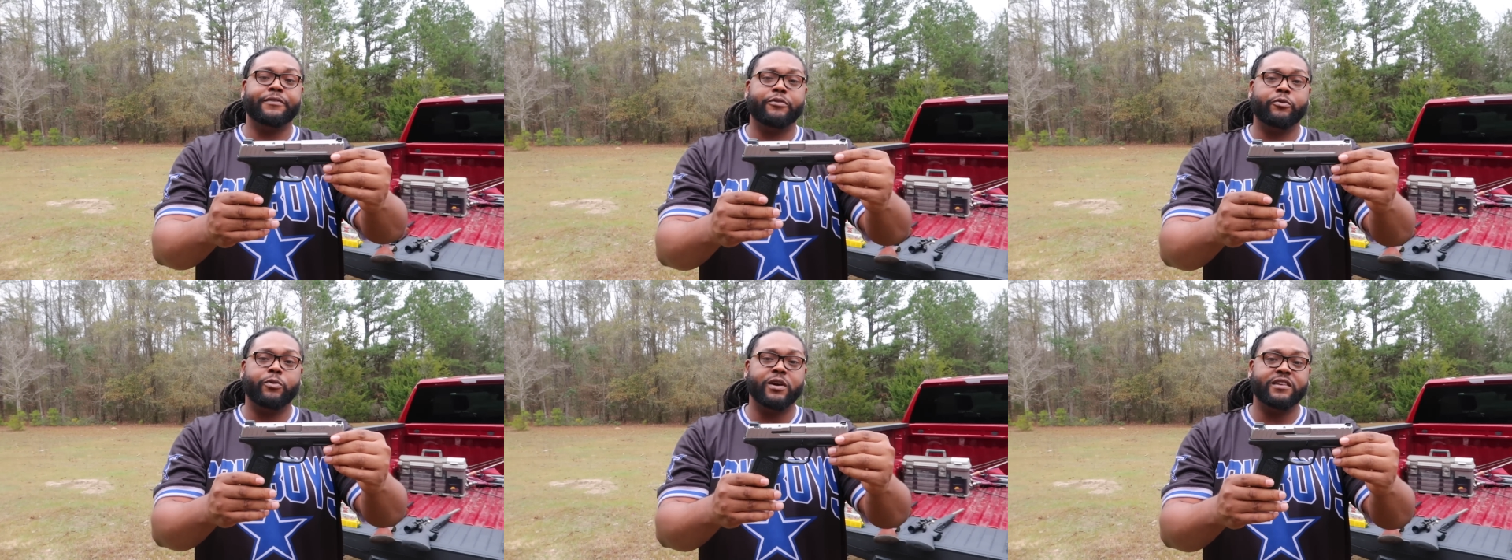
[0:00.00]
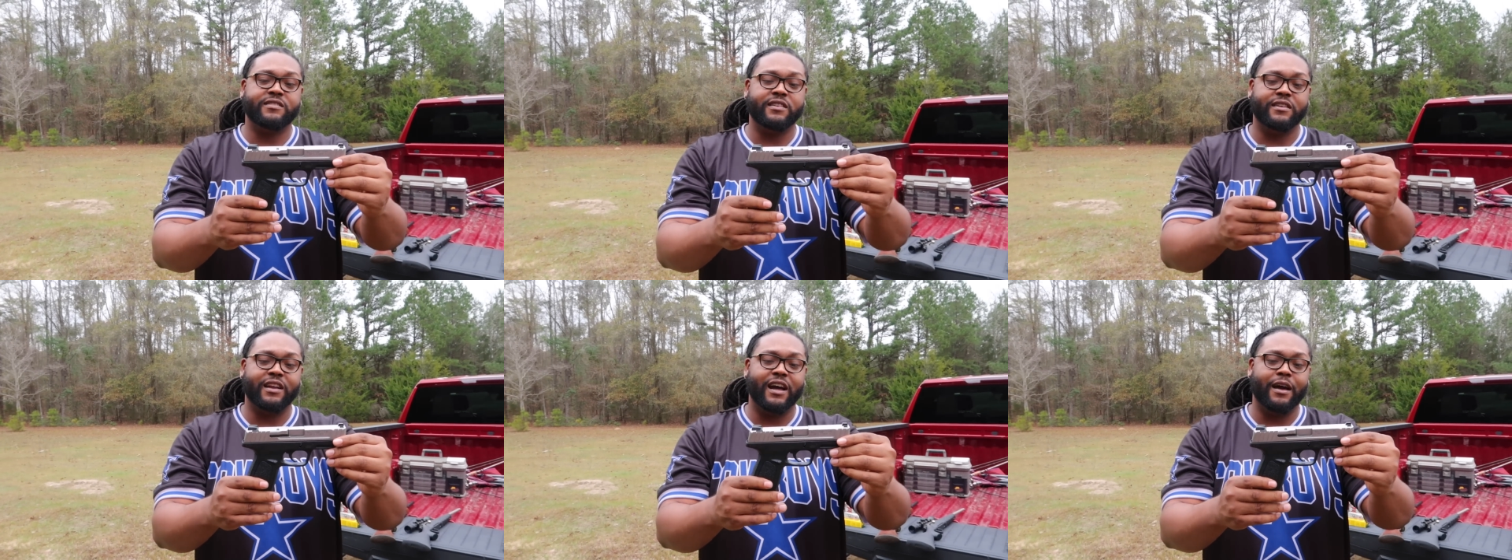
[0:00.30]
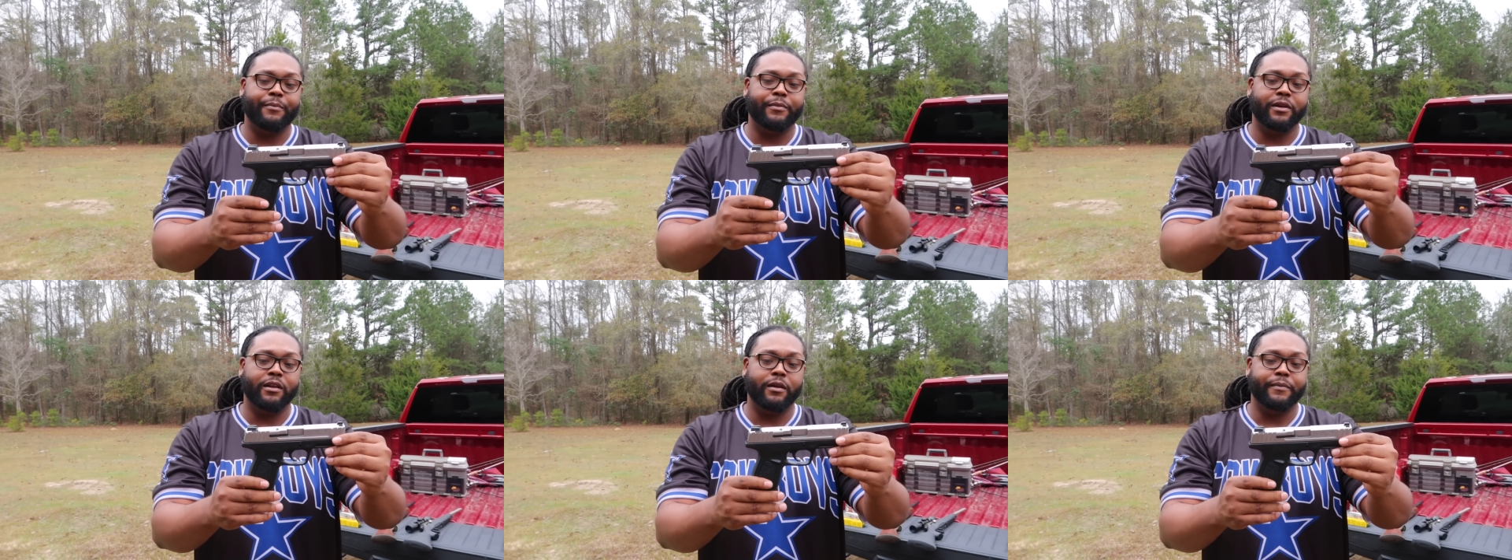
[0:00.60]
and Wesson
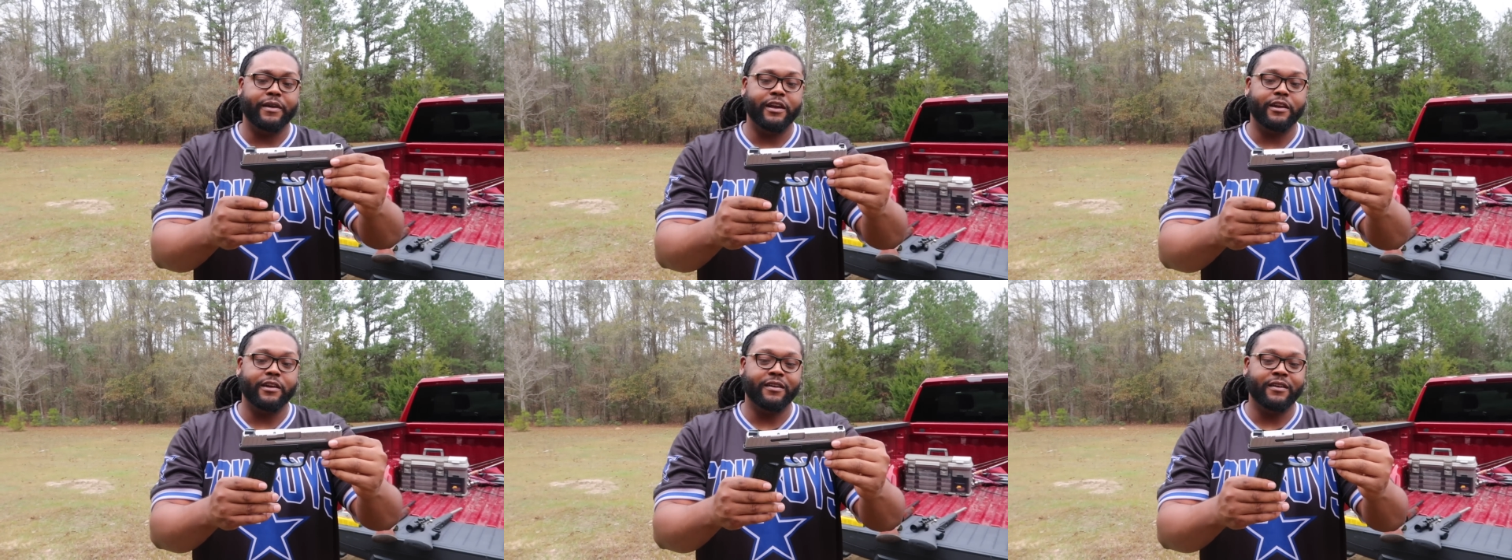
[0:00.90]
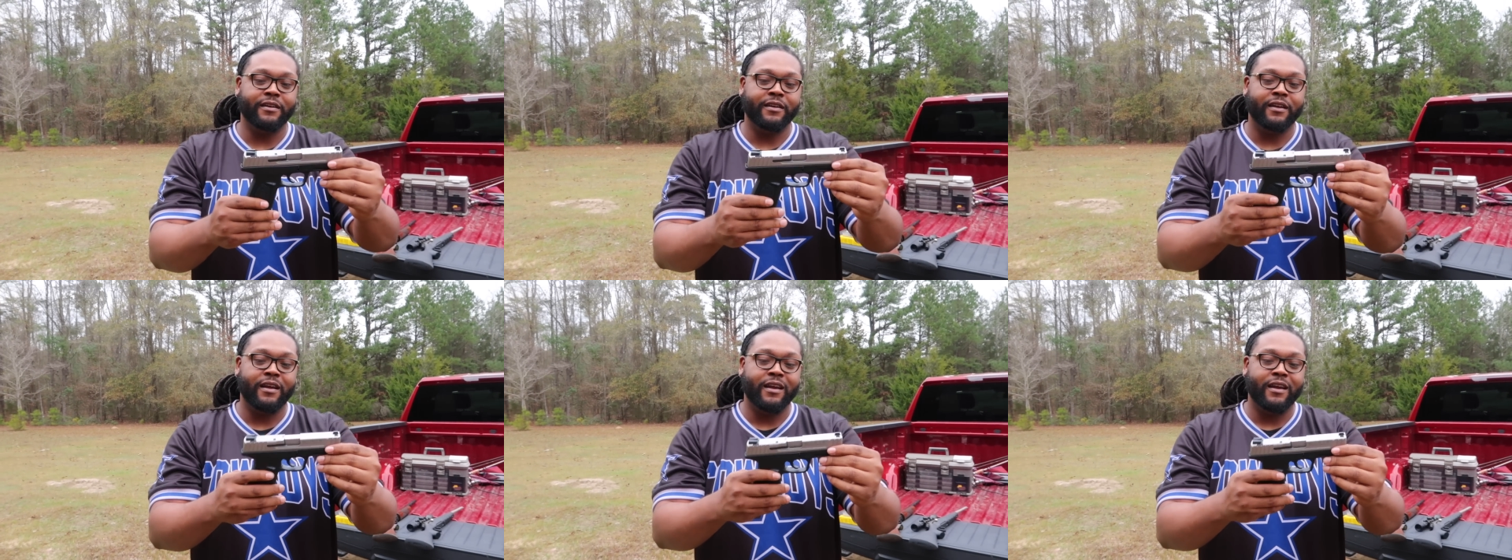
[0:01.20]
9mm.